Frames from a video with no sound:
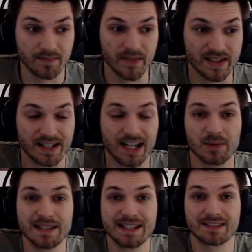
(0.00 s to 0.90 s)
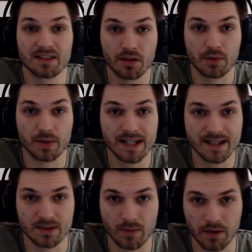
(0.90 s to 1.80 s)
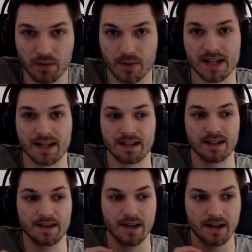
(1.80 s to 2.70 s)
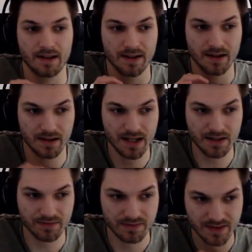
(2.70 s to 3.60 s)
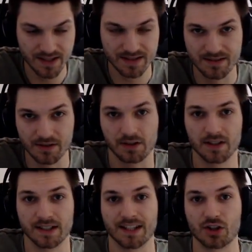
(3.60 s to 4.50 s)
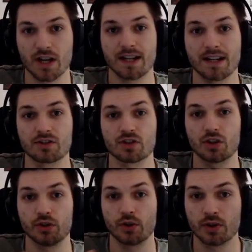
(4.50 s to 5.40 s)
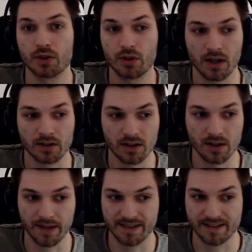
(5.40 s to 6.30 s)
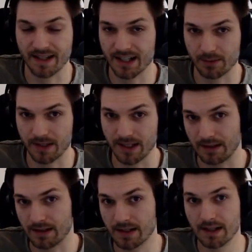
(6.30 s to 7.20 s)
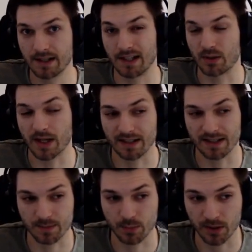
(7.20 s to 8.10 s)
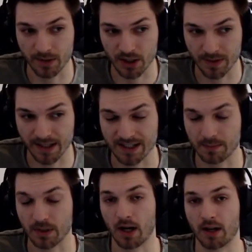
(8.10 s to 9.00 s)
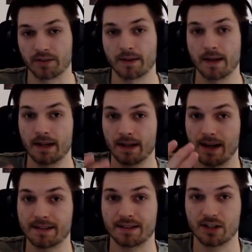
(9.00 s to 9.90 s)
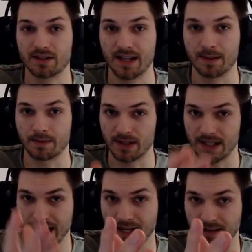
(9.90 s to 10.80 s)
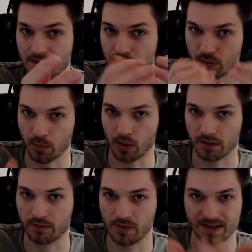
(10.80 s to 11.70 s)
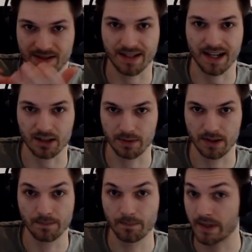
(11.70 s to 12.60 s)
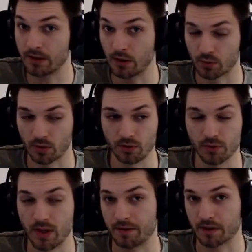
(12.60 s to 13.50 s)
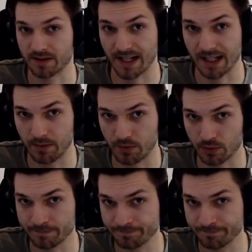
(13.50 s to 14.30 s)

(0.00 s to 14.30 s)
The Sky Queen needs 3 hits on wave 3, and if this is not gonna get changed, you're not gonna play Sky Queen in rank. That's pretty much my guess, because, as I just named, you need tanks, supportive units, and Sky Queen in your role to have a good Sky Queen role.